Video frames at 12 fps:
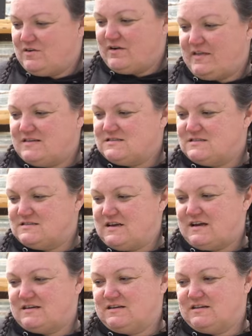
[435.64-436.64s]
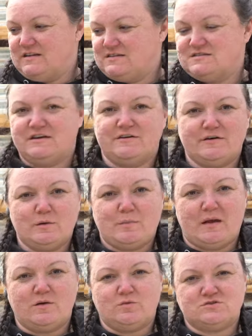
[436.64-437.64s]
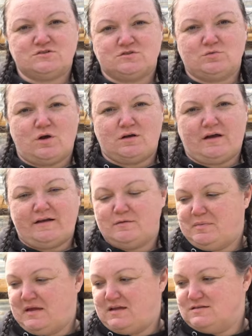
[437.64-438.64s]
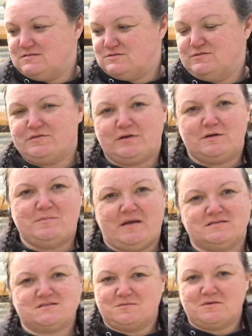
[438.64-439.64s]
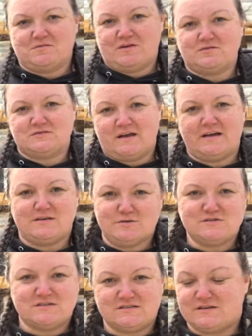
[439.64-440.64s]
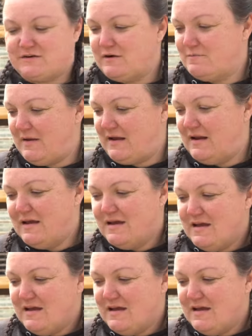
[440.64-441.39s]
Okay, this is technically interior paint, which is the wrong kind of paint. So if you're going to paint something for outside, use exterior paint.